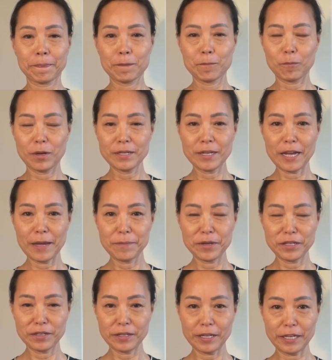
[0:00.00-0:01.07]
1 time in
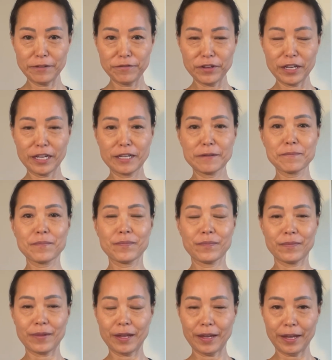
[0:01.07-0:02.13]
the evening,
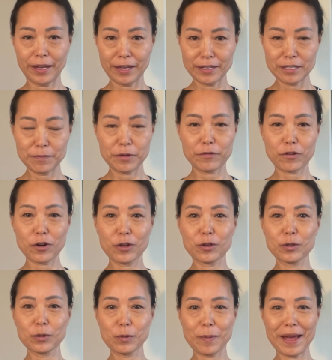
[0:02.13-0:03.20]
and before you
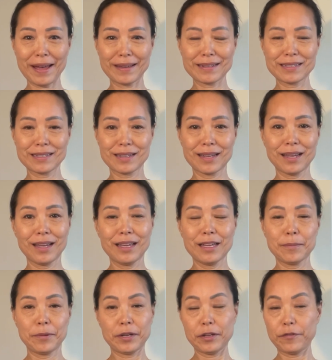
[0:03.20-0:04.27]
go to bed.
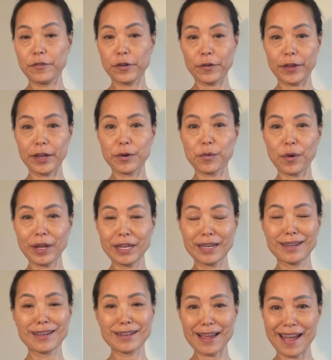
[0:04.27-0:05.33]
But if you hear ringing
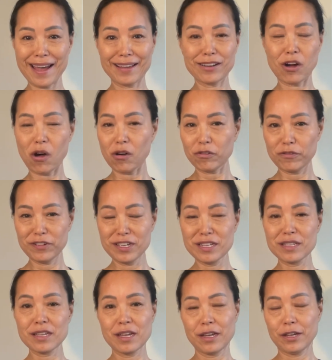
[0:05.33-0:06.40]
in the head
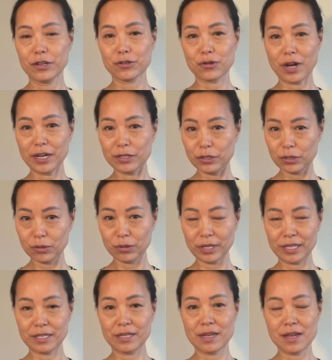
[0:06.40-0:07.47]
often, try to do
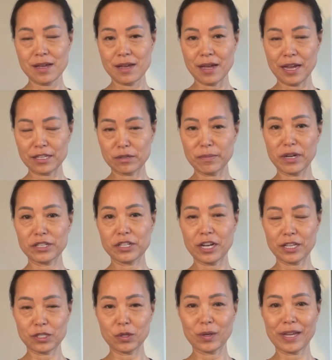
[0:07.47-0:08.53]
it as much
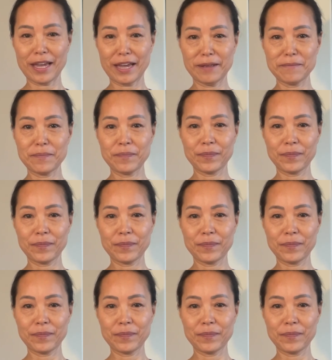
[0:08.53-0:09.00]
as you can.